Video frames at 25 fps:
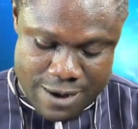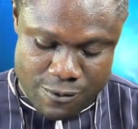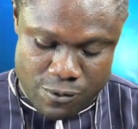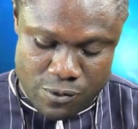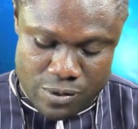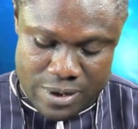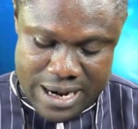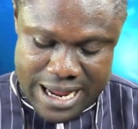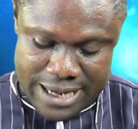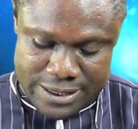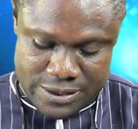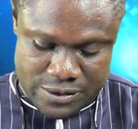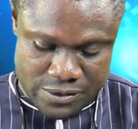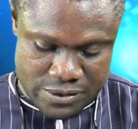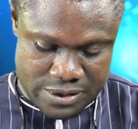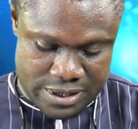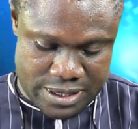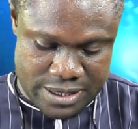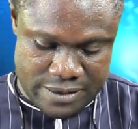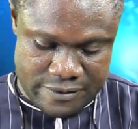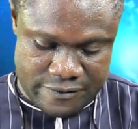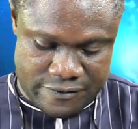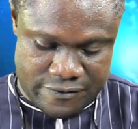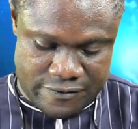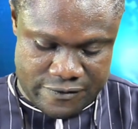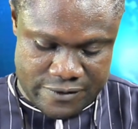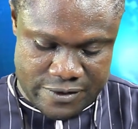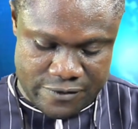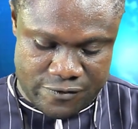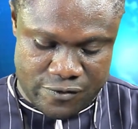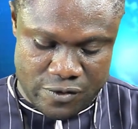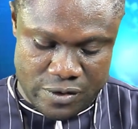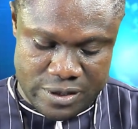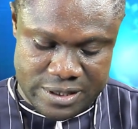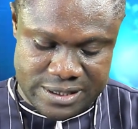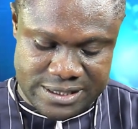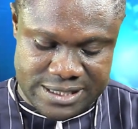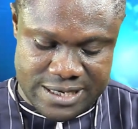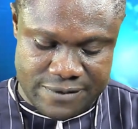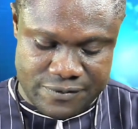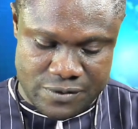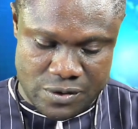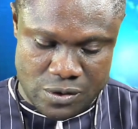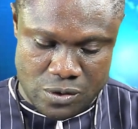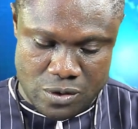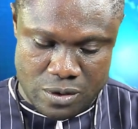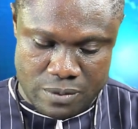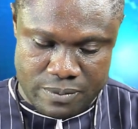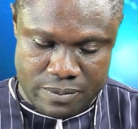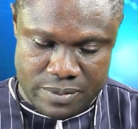I would like to give the following
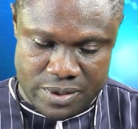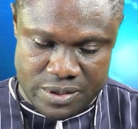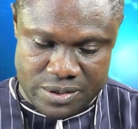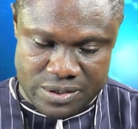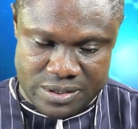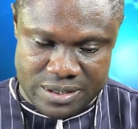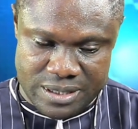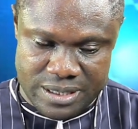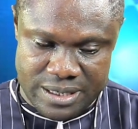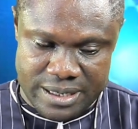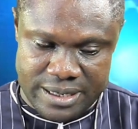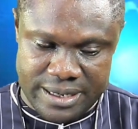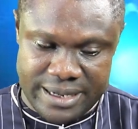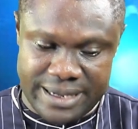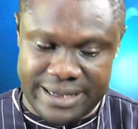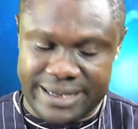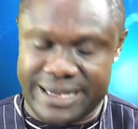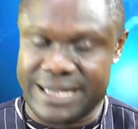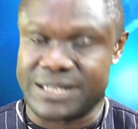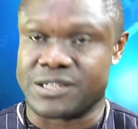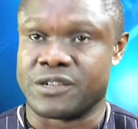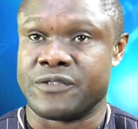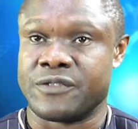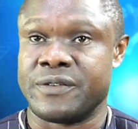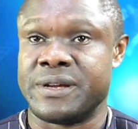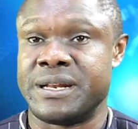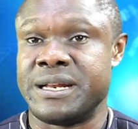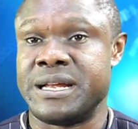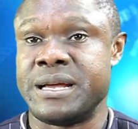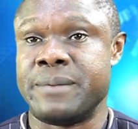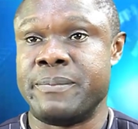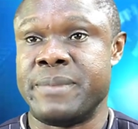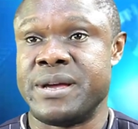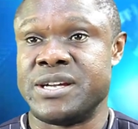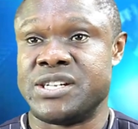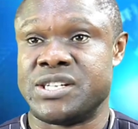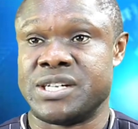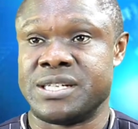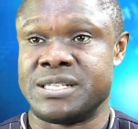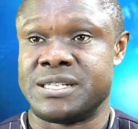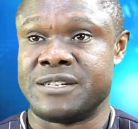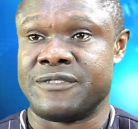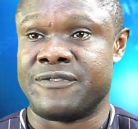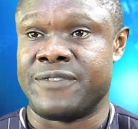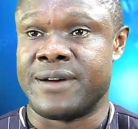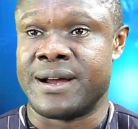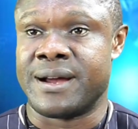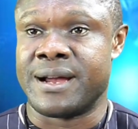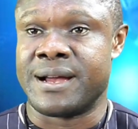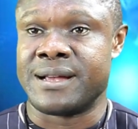safety numbers in case of any
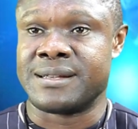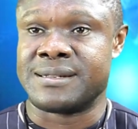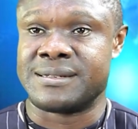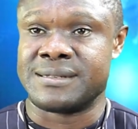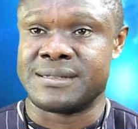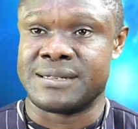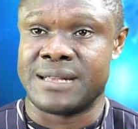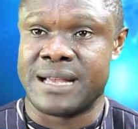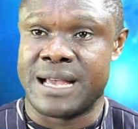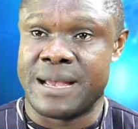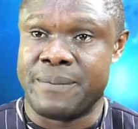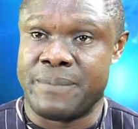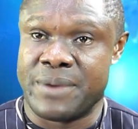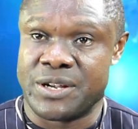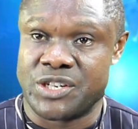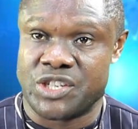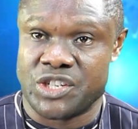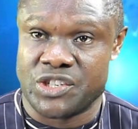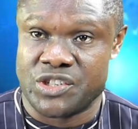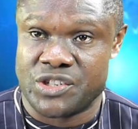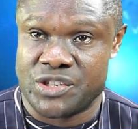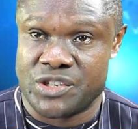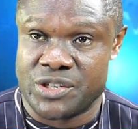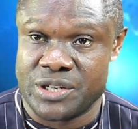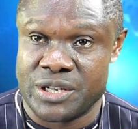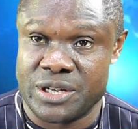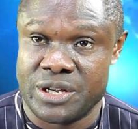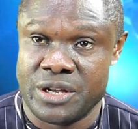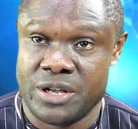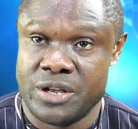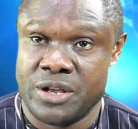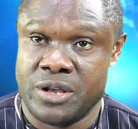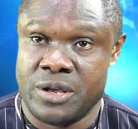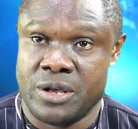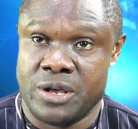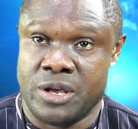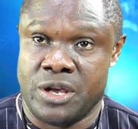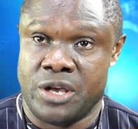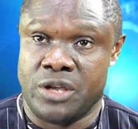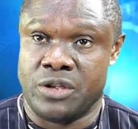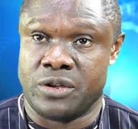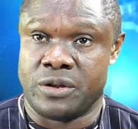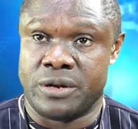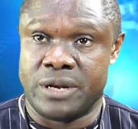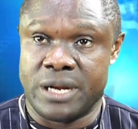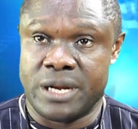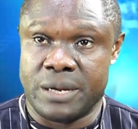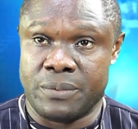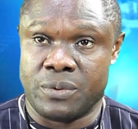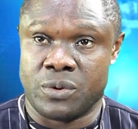fire emergency in
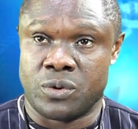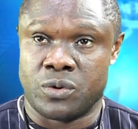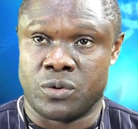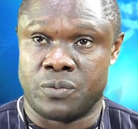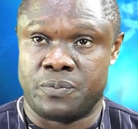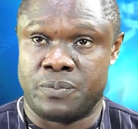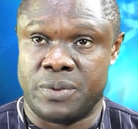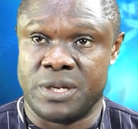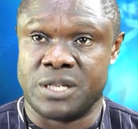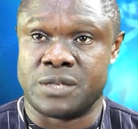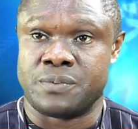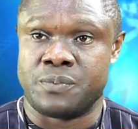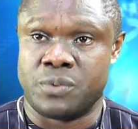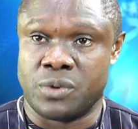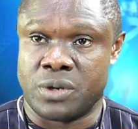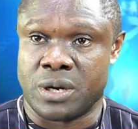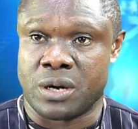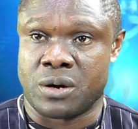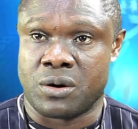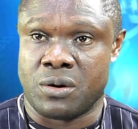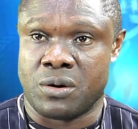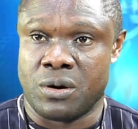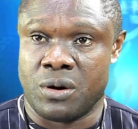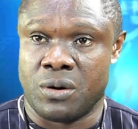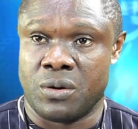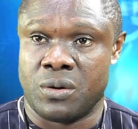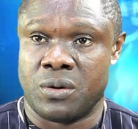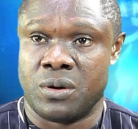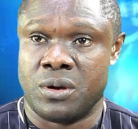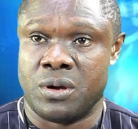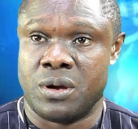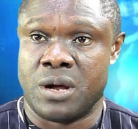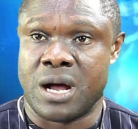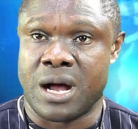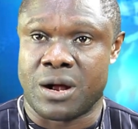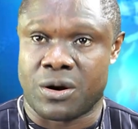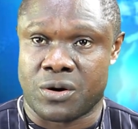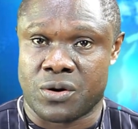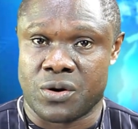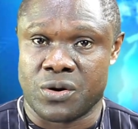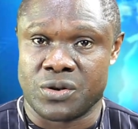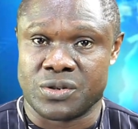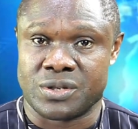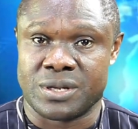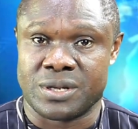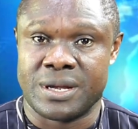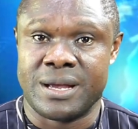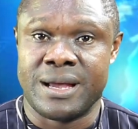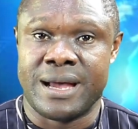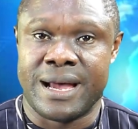your neighborhood. Please put a call
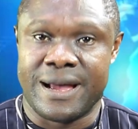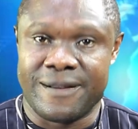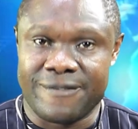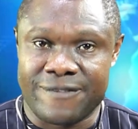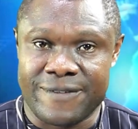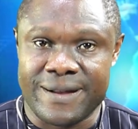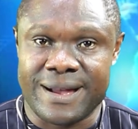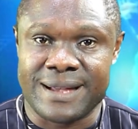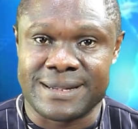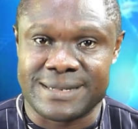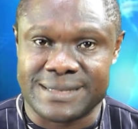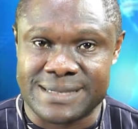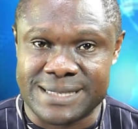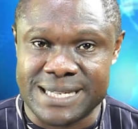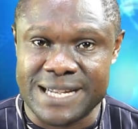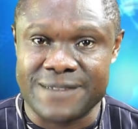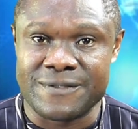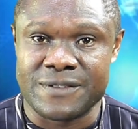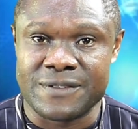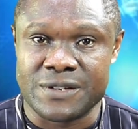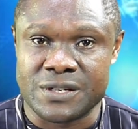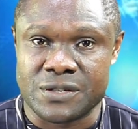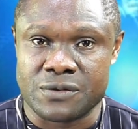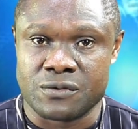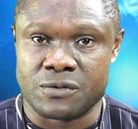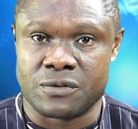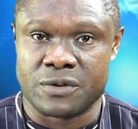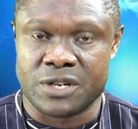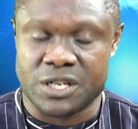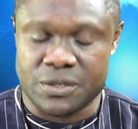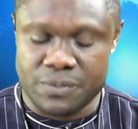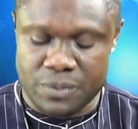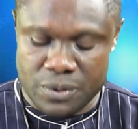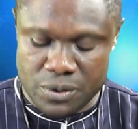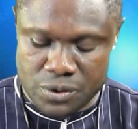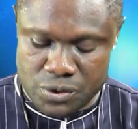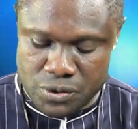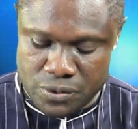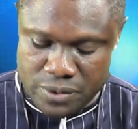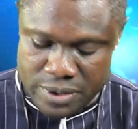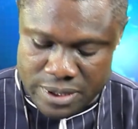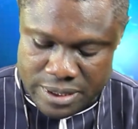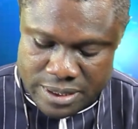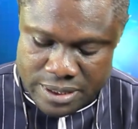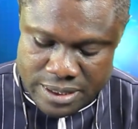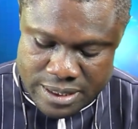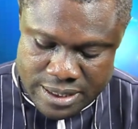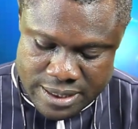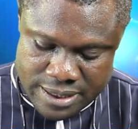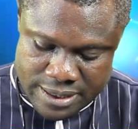across, and fire service will respond to
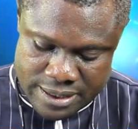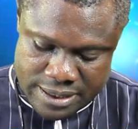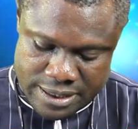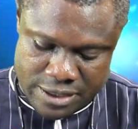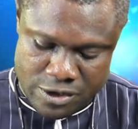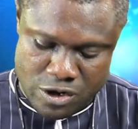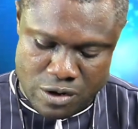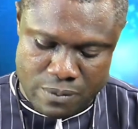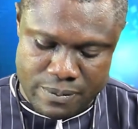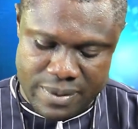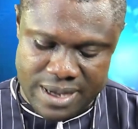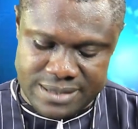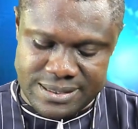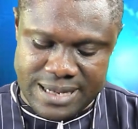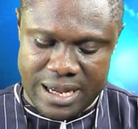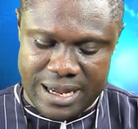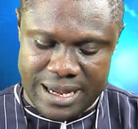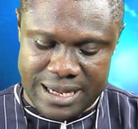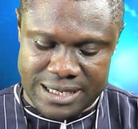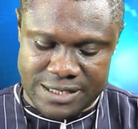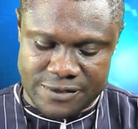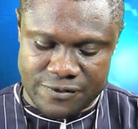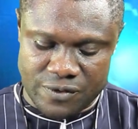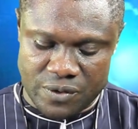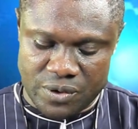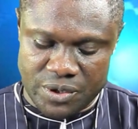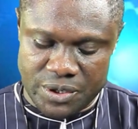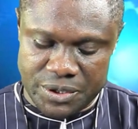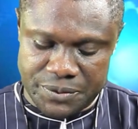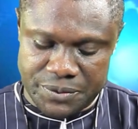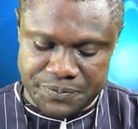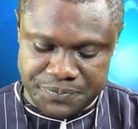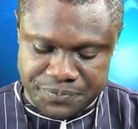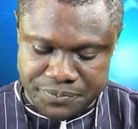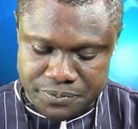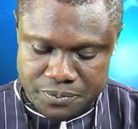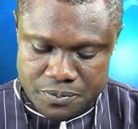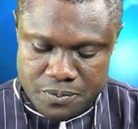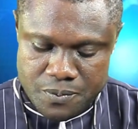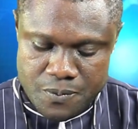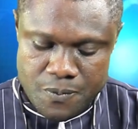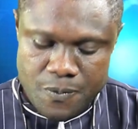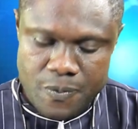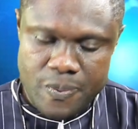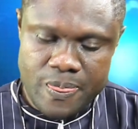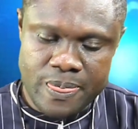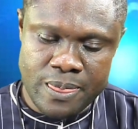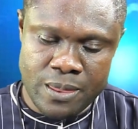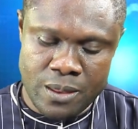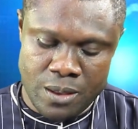it. Numbers are as following.
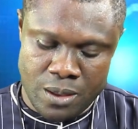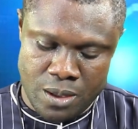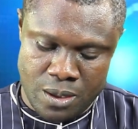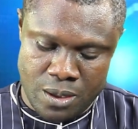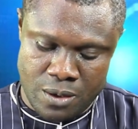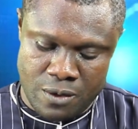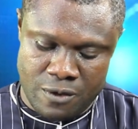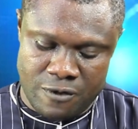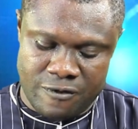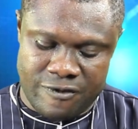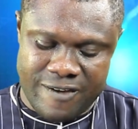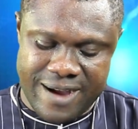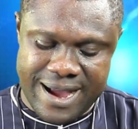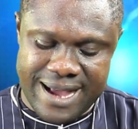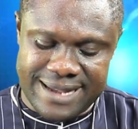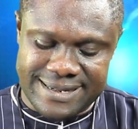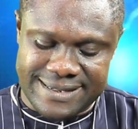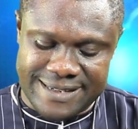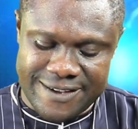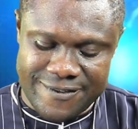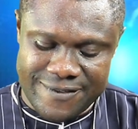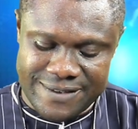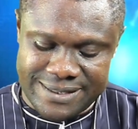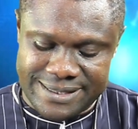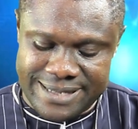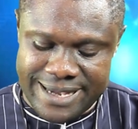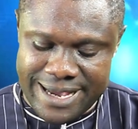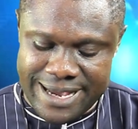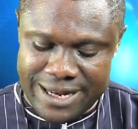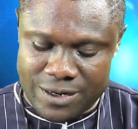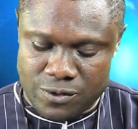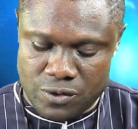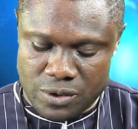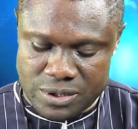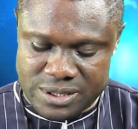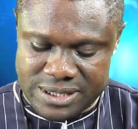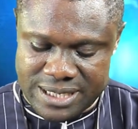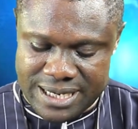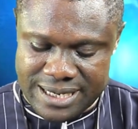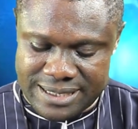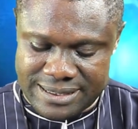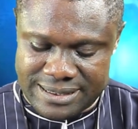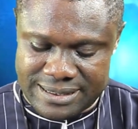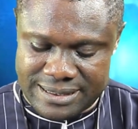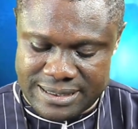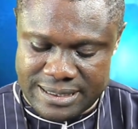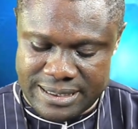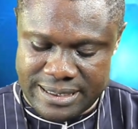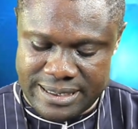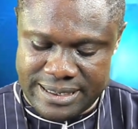Fire service
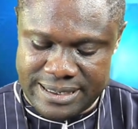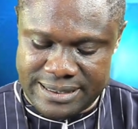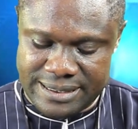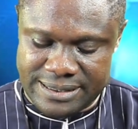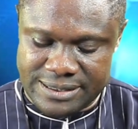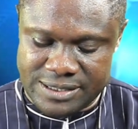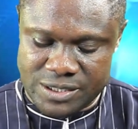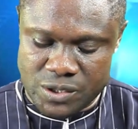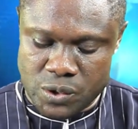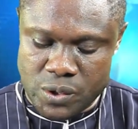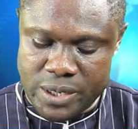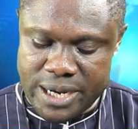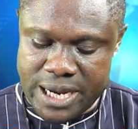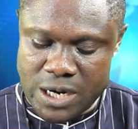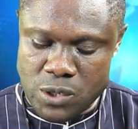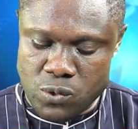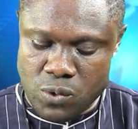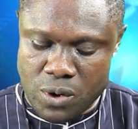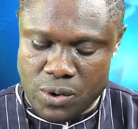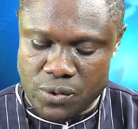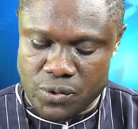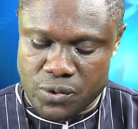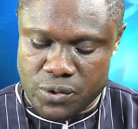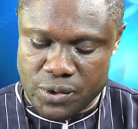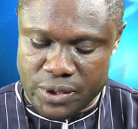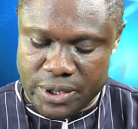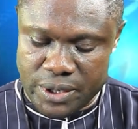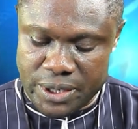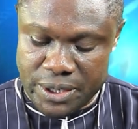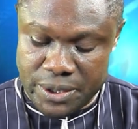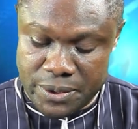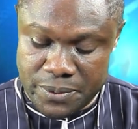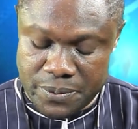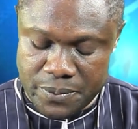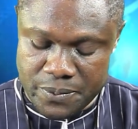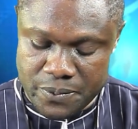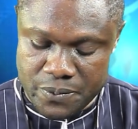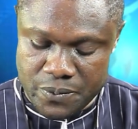headquarters is 0813